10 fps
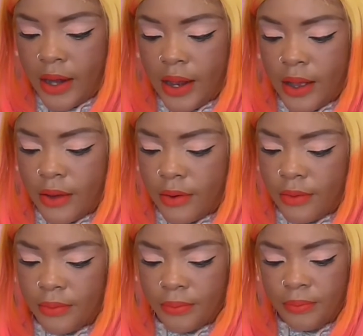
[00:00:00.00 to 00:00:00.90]
now.
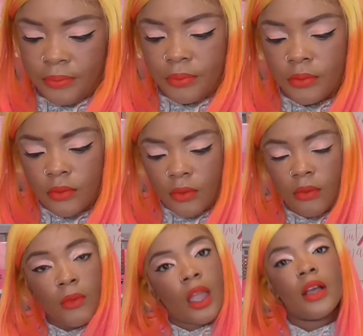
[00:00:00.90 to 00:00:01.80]

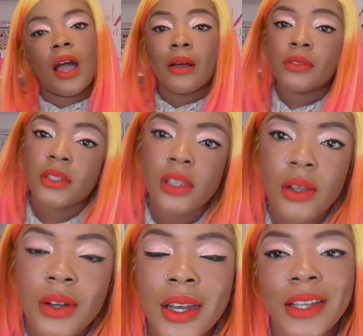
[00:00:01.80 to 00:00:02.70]
I'll see you
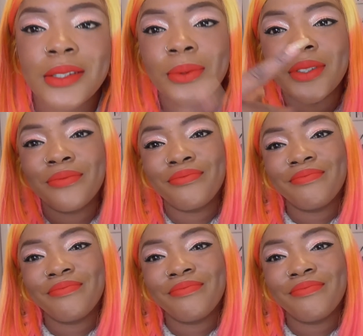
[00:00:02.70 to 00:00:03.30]
on the next one.